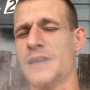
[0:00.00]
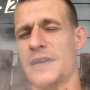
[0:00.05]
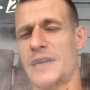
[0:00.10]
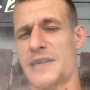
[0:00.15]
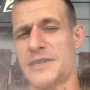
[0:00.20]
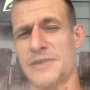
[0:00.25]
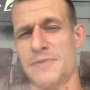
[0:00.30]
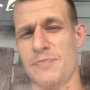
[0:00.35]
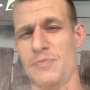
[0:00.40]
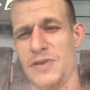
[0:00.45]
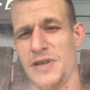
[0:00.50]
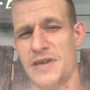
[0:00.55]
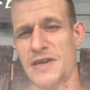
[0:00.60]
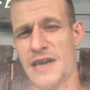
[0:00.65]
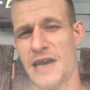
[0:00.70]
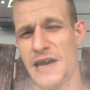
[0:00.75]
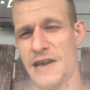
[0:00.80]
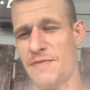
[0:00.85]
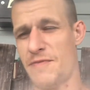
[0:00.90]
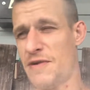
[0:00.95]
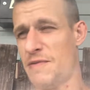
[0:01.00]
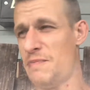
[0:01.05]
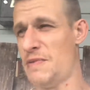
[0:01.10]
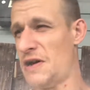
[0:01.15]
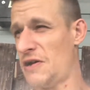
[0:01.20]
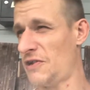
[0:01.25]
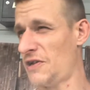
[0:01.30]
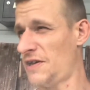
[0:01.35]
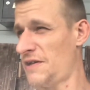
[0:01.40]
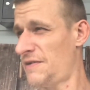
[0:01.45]
Got some BK in my
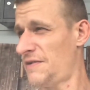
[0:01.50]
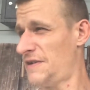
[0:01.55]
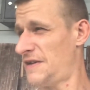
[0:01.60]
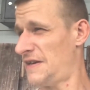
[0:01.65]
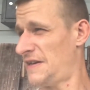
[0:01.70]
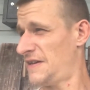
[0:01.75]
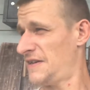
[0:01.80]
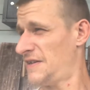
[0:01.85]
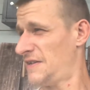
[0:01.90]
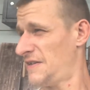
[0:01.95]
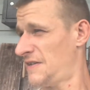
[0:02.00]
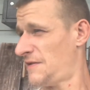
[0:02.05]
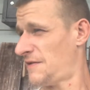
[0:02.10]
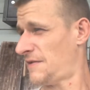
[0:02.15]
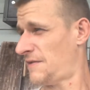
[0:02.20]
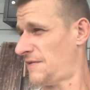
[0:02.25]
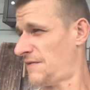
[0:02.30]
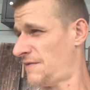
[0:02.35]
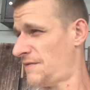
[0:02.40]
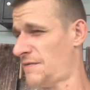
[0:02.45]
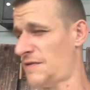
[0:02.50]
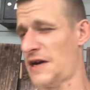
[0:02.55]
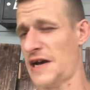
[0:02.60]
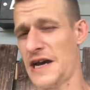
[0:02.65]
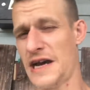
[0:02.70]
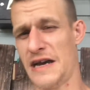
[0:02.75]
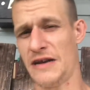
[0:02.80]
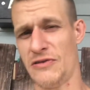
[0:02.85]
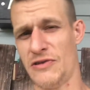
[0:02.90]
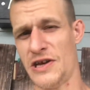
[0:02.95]
belly. I
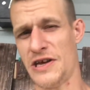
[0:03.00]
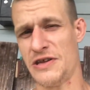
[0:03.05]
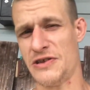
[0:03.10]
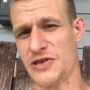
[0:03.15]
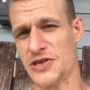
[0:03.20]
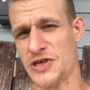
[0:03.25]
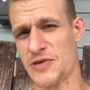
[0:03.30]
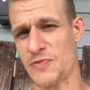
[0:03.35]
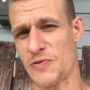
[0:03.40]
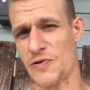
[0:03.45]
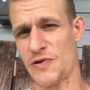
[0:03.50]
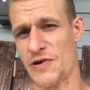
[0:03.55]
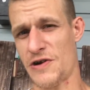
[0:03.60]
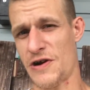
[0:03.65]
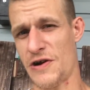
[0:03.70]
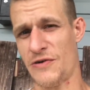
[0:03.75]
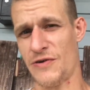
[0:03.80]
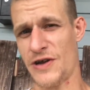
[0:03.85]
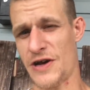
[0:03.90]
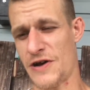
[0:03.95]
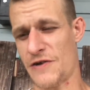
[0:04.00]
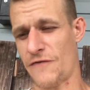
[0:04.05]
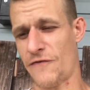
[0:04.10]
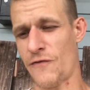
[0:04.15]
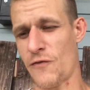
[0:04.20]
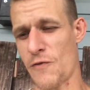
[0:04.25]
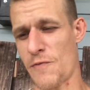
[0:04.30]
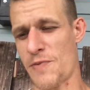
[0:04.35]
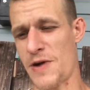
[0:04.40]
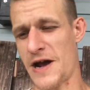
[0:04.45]
ate late this morning. I only had a
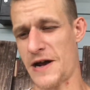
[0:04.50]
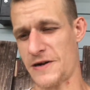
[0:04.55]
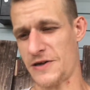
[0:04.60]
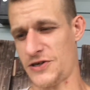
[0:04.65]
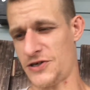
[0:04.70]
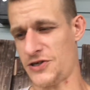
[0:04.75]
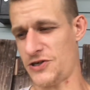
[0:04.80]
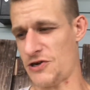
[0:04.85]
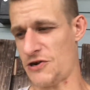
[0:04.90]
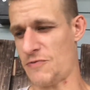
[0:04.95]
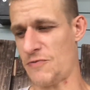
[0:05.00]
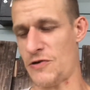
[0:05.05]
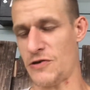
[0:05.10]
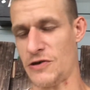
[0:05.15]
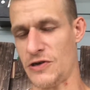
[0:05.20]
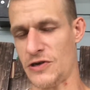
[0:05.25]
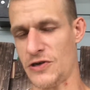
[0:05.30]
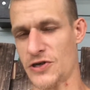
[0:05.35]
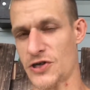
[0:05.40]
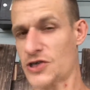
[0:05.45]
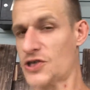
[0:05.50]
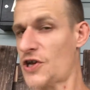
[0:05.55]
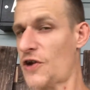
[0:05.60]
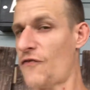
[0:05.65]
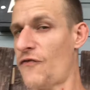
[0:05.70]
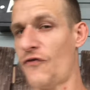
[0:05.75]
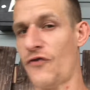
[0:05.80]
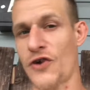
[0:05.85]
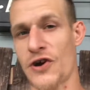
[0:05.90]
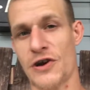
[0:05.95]
four pack of cinnamonies because I
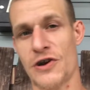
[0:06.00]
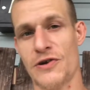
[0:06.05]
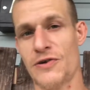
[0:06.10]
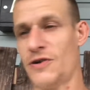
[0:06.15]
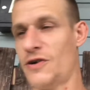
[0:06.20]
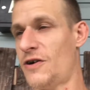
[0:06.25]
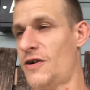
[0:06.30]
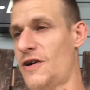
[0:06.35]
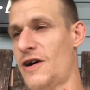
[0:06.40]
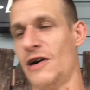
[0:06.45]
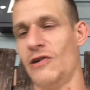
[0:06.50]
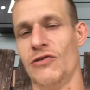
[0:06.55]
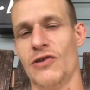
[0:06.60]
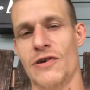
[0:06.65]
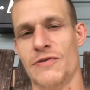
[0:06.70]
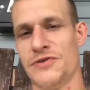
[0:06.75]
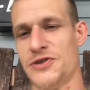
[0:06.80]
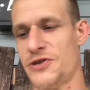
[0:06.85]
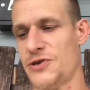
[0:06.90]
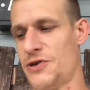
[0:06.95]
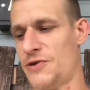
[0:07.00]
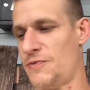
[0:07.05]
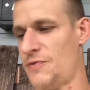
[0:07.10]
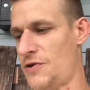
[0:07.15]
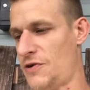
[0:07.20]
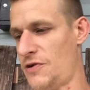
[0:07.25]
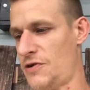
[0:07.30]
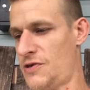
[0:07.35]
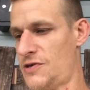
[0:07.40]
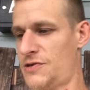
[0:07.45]
fucking oh I love
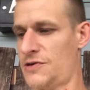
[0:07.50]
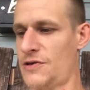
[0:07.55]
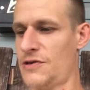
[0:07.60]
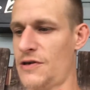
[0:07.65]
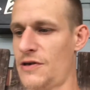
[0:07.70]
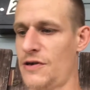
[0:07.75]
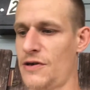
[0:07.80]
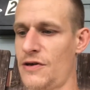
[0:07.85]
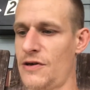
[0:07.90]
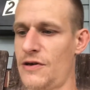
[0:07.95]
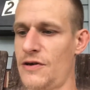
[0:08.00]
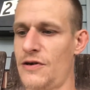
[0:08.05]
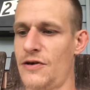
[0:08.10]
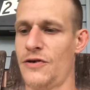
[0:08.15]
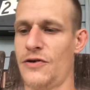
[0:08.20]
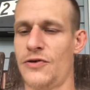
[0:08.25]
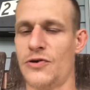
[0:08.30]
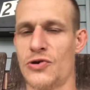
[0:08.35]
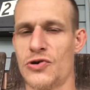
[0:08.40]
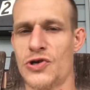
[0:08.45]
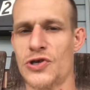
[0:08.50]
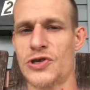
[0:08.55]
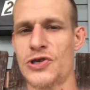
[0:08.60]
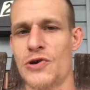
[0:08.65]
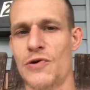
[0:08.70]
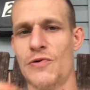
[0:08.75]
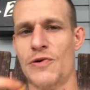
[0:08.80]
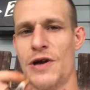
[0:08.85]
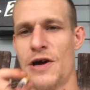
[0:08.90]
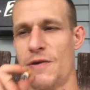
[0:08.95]
cinnamonies. They're
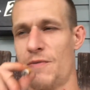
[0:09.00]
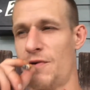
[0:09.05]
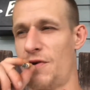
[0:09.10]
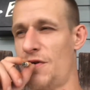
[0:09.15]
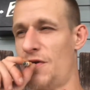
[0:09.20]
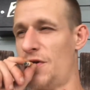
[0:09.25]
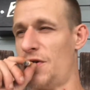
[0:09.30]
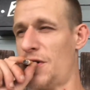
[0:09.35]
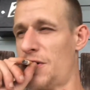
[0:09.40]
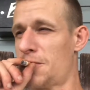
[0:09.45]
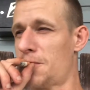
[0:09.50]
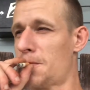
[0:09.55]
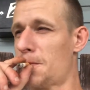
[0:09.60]
so damn good.